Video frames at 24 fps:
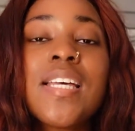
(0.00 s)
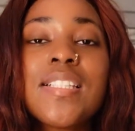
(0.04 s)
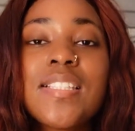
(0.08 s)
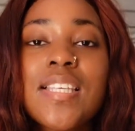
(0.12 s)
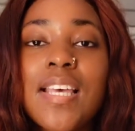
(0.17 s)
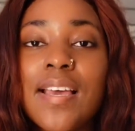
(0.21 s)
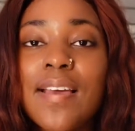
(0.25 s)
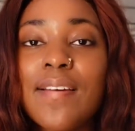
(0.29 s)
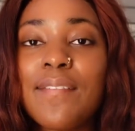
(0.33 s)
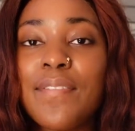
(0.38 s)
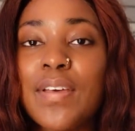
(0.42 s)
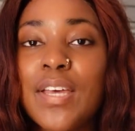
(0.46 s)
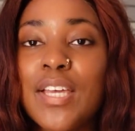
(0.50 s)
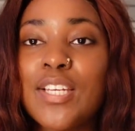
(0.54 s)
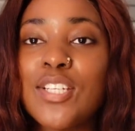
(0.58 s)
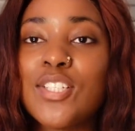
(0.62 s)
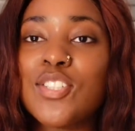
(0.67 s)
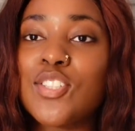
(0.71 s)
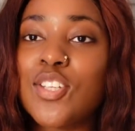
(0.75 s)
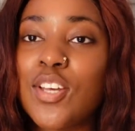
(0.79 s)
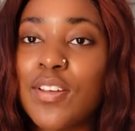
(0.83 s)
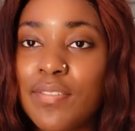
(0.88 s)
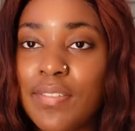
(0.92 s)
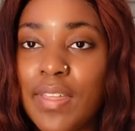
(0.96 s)
take
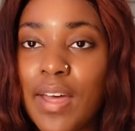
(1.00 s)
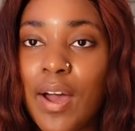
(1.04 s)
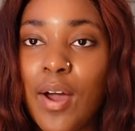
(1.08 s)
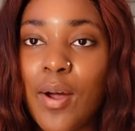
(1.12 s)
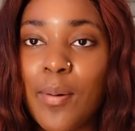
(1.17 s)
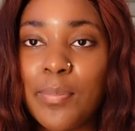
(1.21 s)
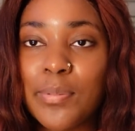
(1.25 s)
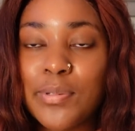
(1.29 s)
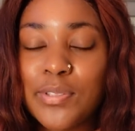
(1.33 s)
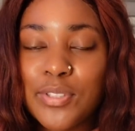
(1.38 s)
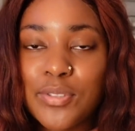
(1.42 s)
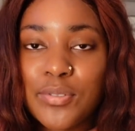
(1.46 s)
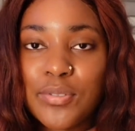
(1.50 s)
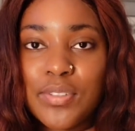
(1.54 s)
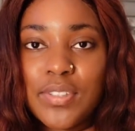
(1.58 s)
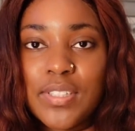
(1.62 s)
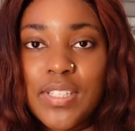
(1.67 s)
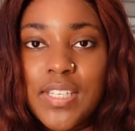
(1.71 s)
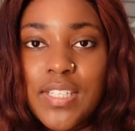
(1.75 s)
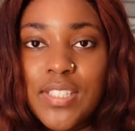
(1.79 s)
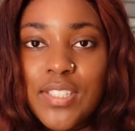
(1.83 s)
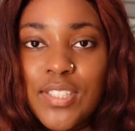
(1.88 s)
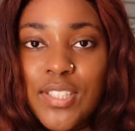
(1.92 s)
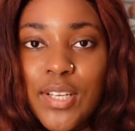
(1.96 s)
advantage of that
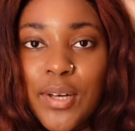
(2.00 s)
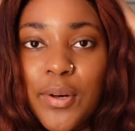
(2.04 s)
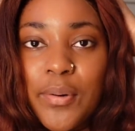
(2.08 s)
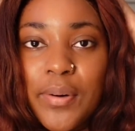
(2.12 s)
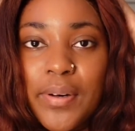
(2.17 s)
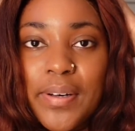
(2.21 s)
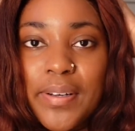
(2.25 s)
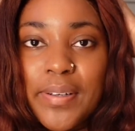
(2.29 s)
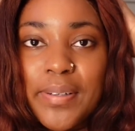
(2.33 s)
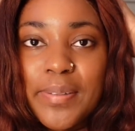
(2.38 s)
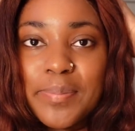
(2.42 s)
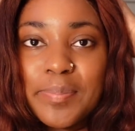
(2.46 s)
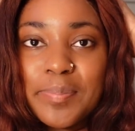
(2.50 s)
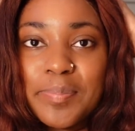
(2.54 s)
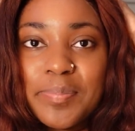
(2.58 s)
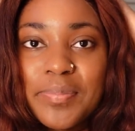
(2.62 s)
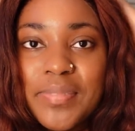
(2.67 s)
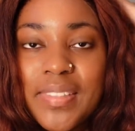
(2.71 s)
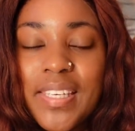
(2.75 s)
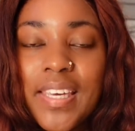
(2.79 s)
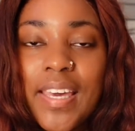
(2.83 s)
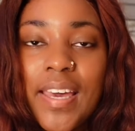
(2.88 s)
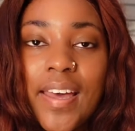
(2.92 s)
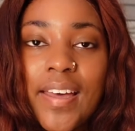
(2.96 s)
opportunity. So um
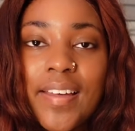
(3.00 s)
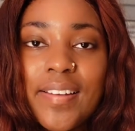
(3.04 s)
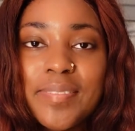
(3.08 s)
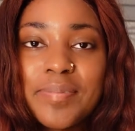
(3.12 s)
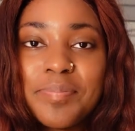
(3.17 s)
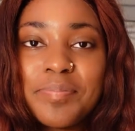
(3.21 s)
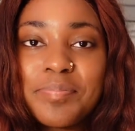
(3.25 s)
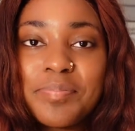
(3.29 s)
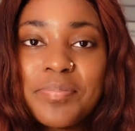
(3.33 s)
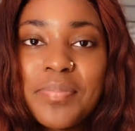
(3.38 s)
yeah.